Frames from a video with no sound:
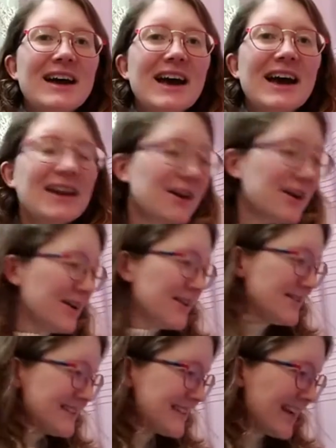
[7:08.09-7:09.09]
Hello,
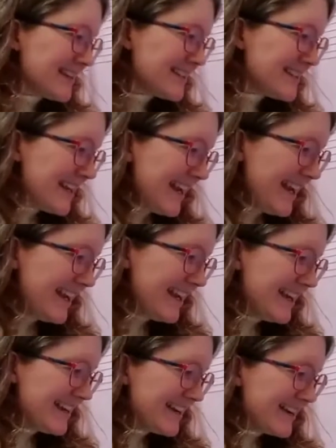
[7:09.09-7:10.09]

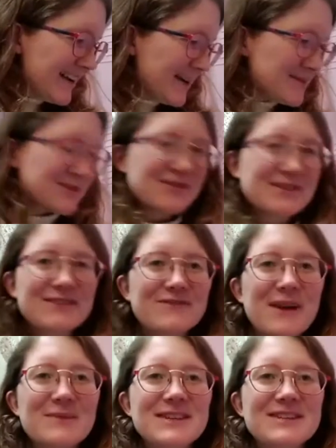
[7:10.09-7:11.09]
Santi. I'm sorry if
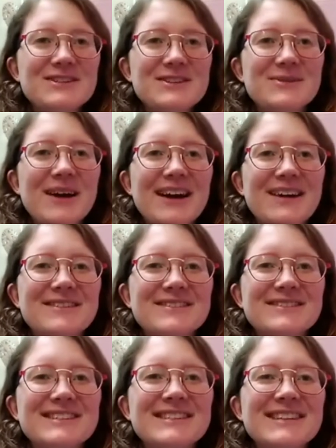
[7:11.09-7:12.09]
I missed you
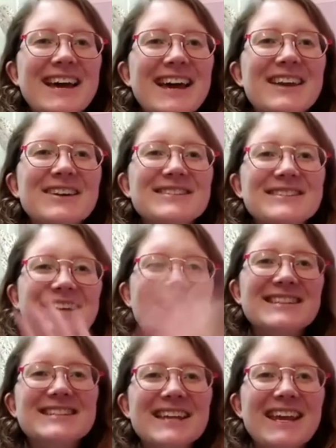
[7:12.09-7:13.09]
out. Hello,
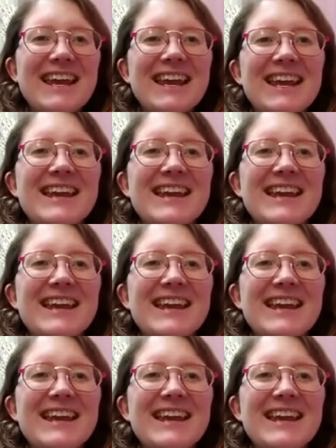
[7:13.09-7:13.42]
Santi.